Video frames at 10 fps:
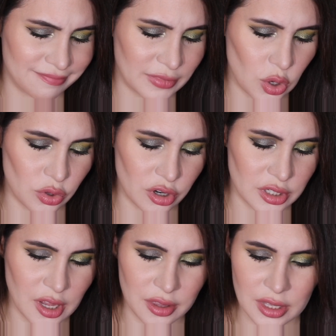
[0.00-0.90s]
No,
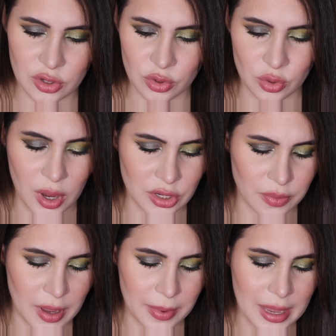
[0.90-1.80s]
there's nothing to swatch.
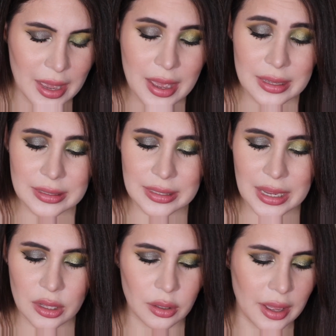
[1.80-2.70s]
Maybe
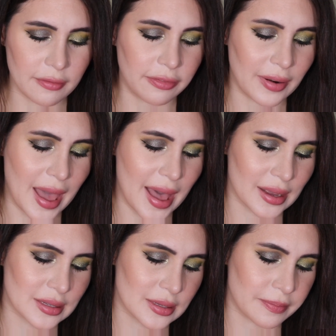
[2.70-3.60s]
Seal and
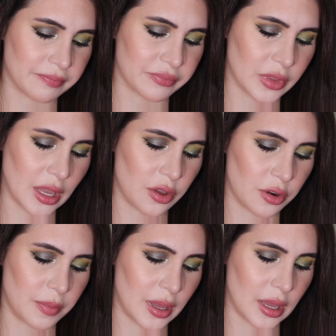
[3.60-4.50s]
Flax, they
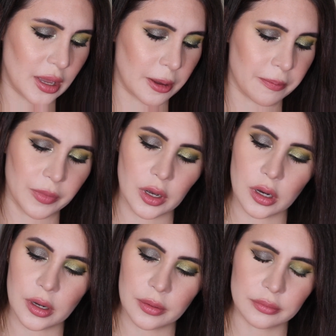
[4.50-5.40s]
could be
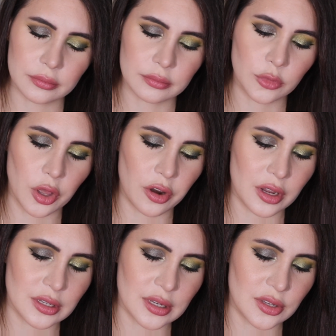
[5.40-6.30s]
brother
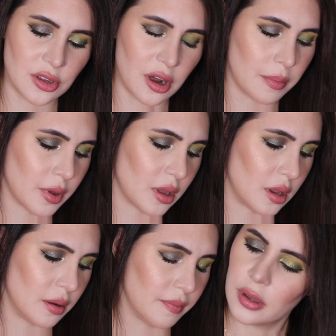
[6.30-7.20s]
and sister,
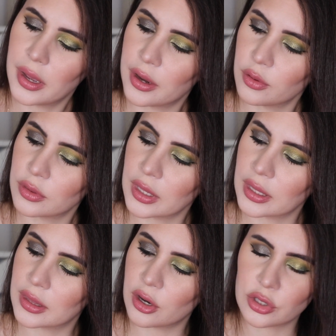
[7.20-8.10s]
but I don't
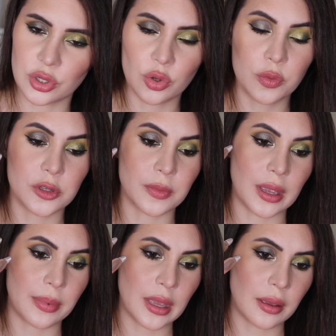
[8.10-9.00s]
think they're dupes,
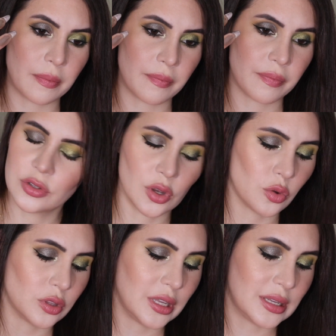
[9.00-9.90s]
maybe.
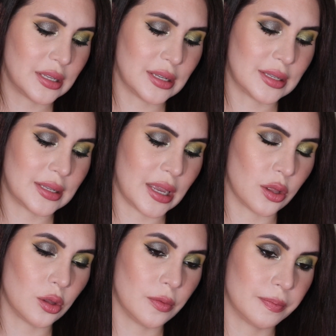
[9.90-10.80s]
So this is
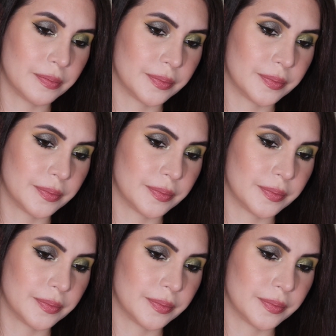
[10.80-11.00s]
Seal